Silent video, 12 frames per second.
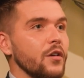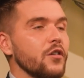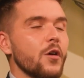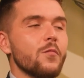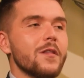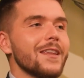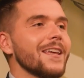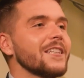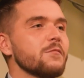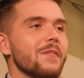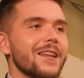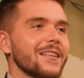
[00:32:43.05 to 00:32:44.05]
you don't
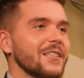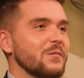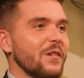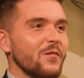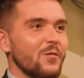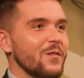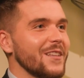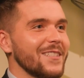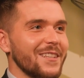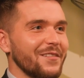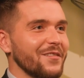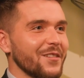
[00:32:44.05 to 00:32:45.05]
need to be listing with all
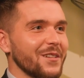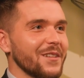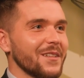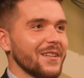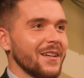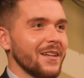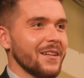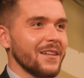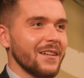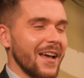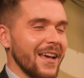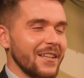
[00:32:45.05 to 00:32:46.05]
these different
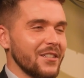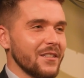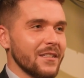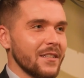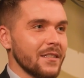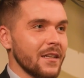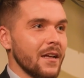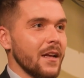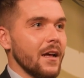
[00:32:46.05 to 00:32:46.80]
agencies.